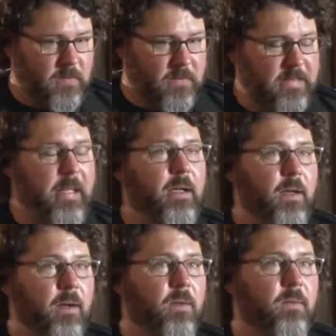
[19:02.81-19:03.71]
stay
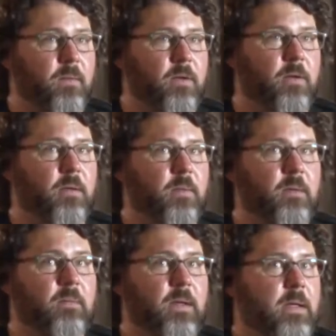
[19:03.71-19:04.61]
here.
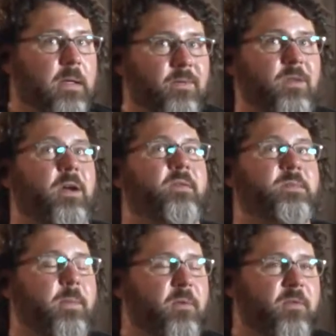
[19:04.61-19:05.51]
Photography is
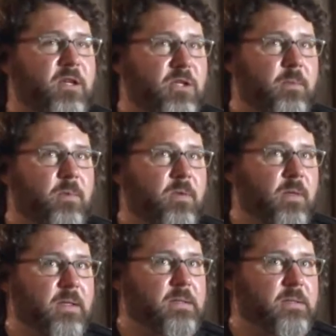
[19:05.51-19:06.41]
my profession. I've been
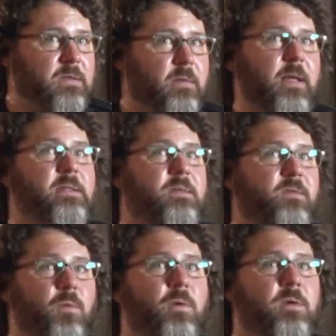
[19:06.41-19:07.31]
doing it since
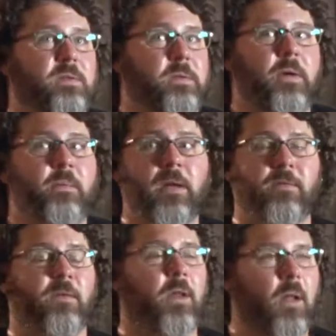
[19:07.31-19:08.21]
2004, so I'm in it
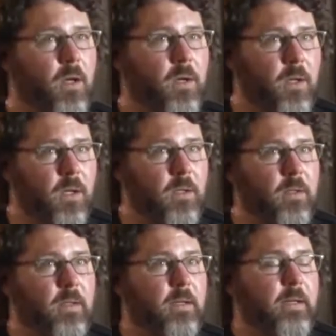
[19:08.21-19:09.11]
for the long haul.
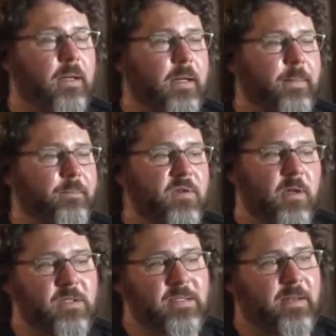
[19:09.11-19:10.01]
So
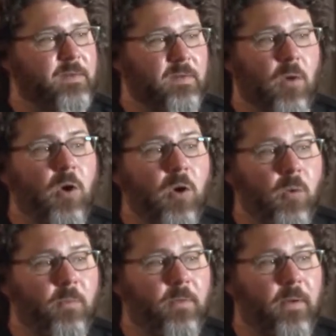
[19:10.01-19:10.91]
I just have to
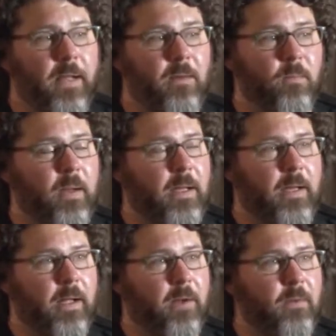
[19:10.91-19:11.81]
hope I can wait it
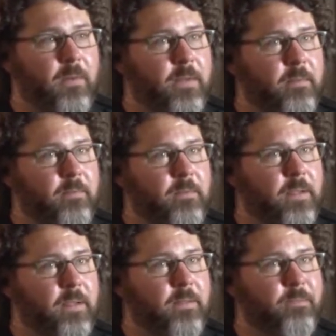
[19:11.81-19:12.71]
out
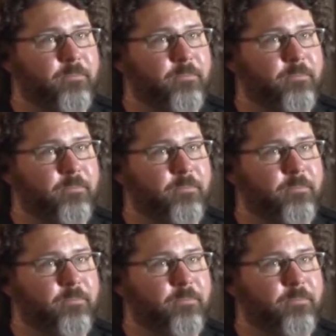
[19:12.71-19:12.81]
and